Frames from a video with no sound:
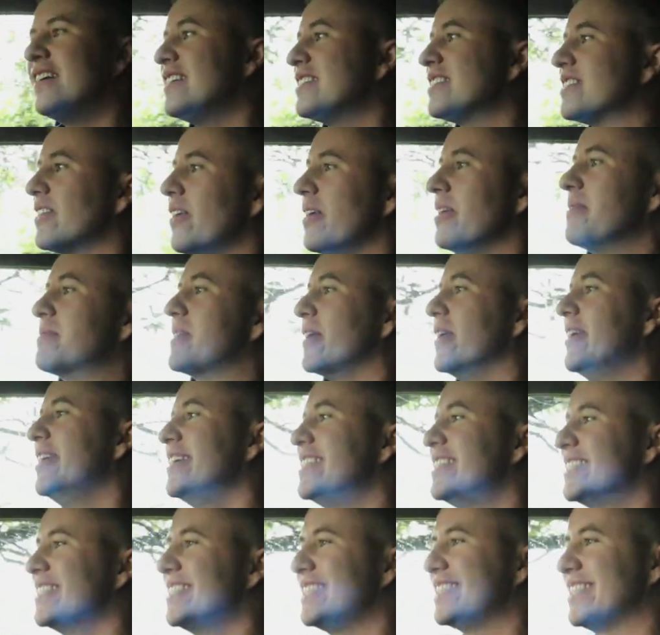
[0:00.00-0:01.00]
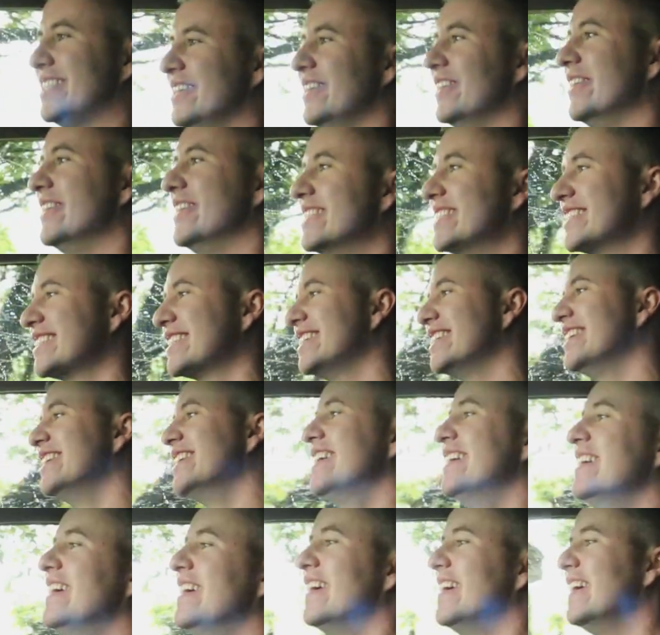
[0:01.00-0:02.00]
So I'm gonna just do it.
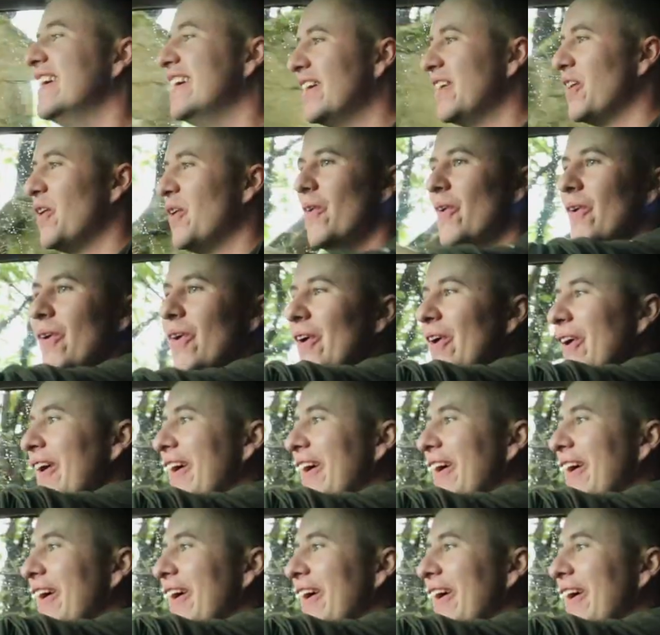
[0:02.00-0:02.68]
Woo!